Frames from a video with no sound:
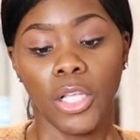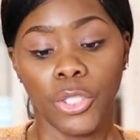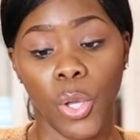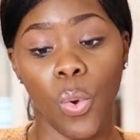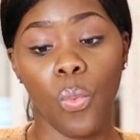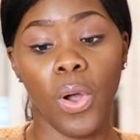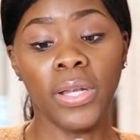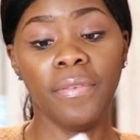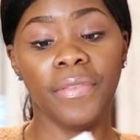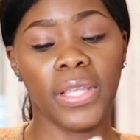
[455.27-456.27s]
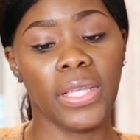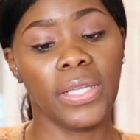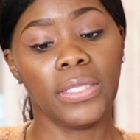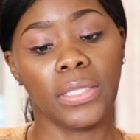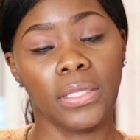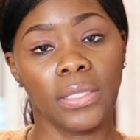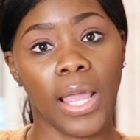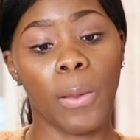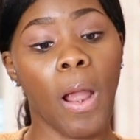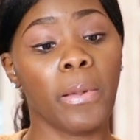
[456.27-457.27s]
So one of these,
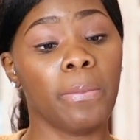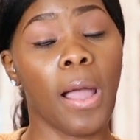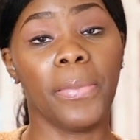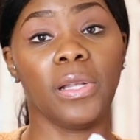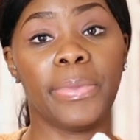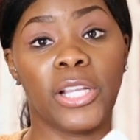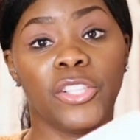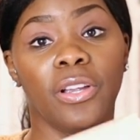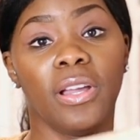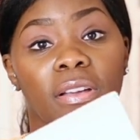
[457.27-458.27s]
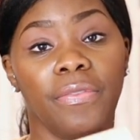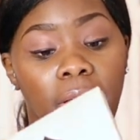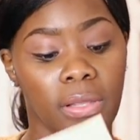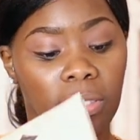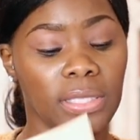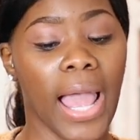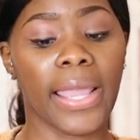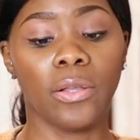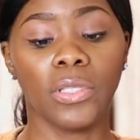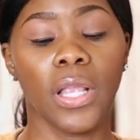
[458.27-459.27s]
I'll probably pop in a picture of the
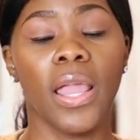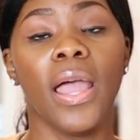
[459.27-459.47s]
styles.